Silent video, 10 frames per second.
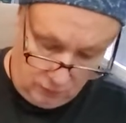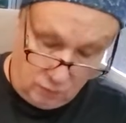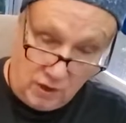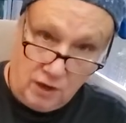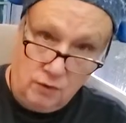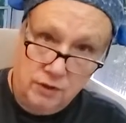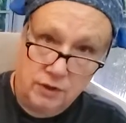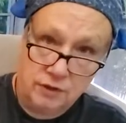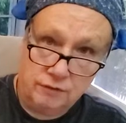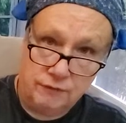Wow,
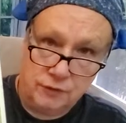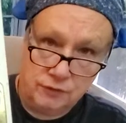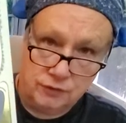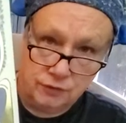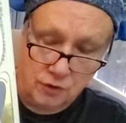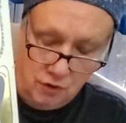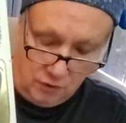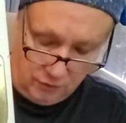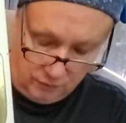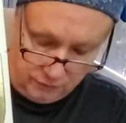and a future
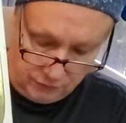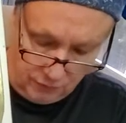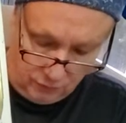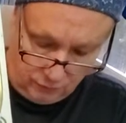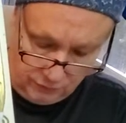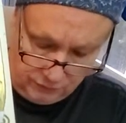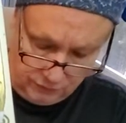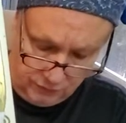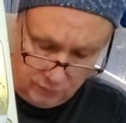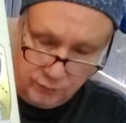card. So this is
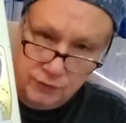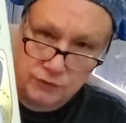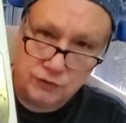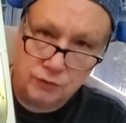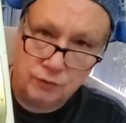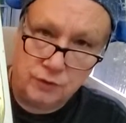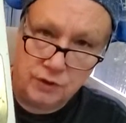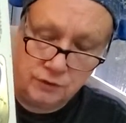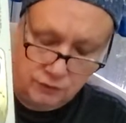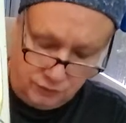going to put you
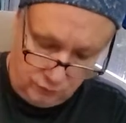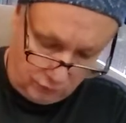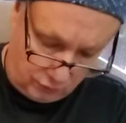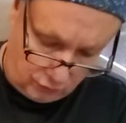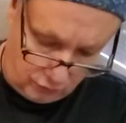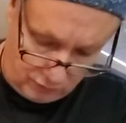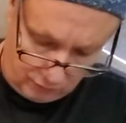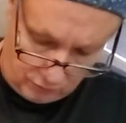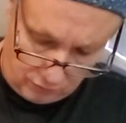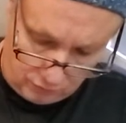into the hermit
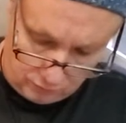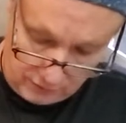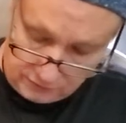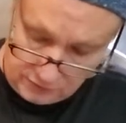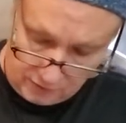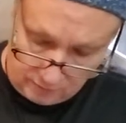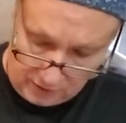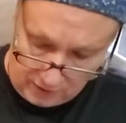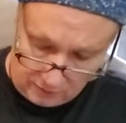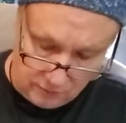mode. That's not
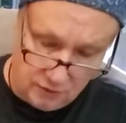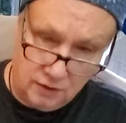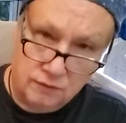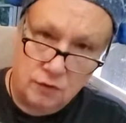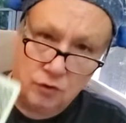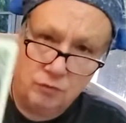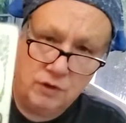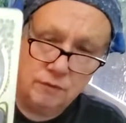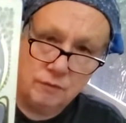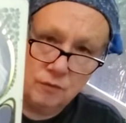bad. The
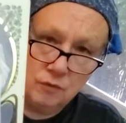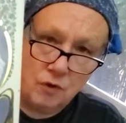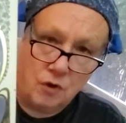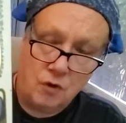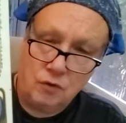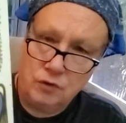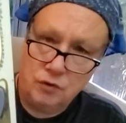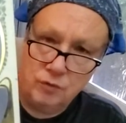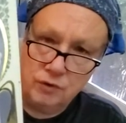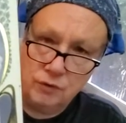hermit, all
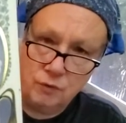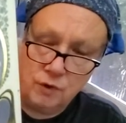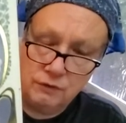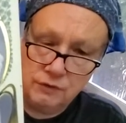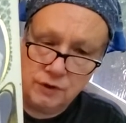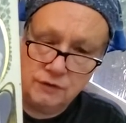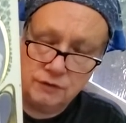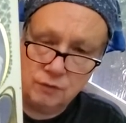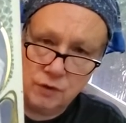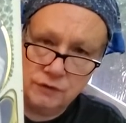hermit
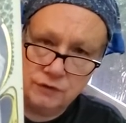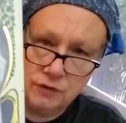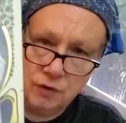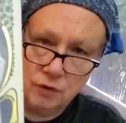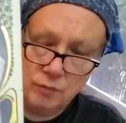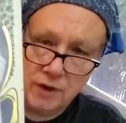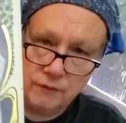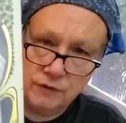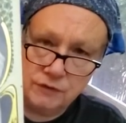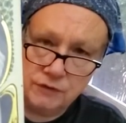wants to know about
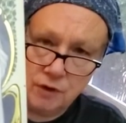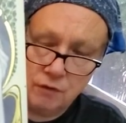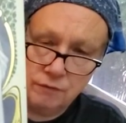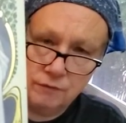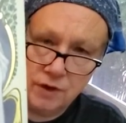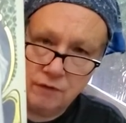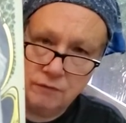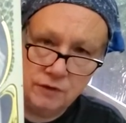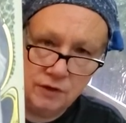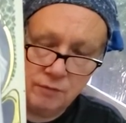the self.
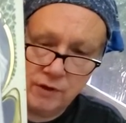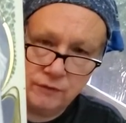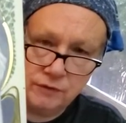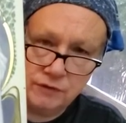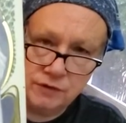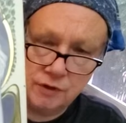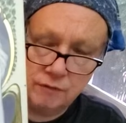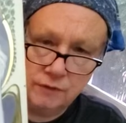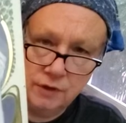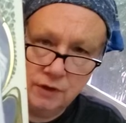Everything about the self.
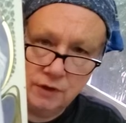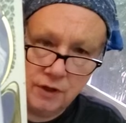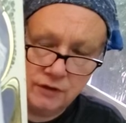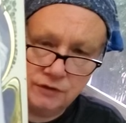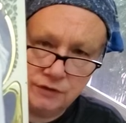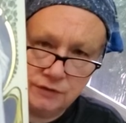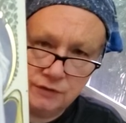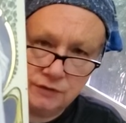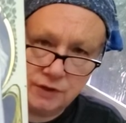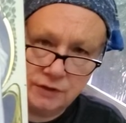Like Jesus
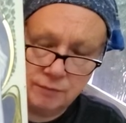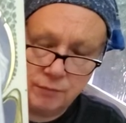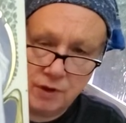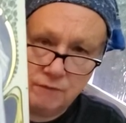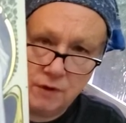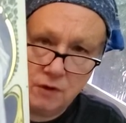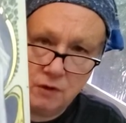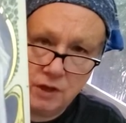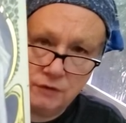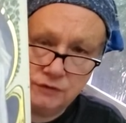said, above
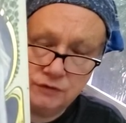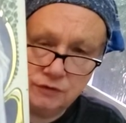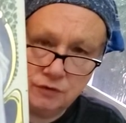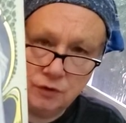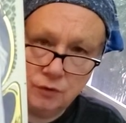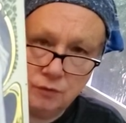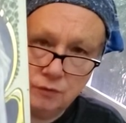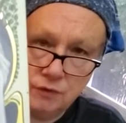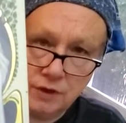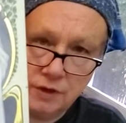all else, know
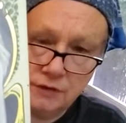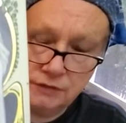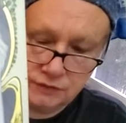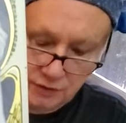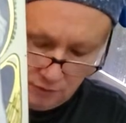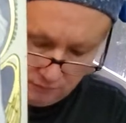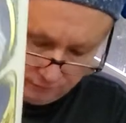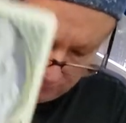thyself.